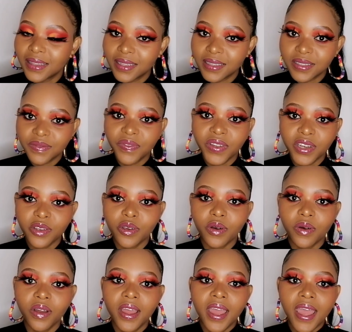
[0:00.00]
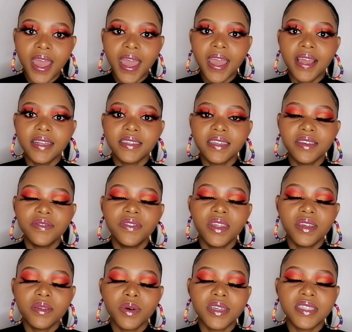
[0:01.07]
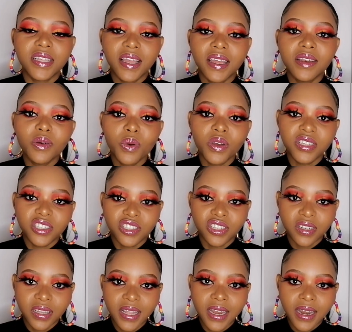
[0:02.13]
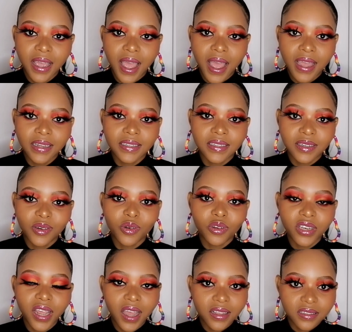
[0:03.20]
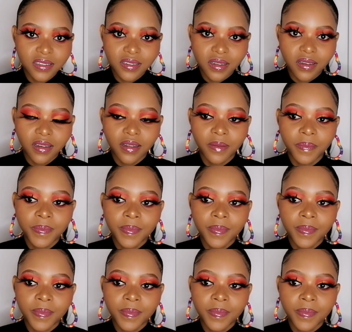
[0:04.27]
this video and if there was any question that i did not answer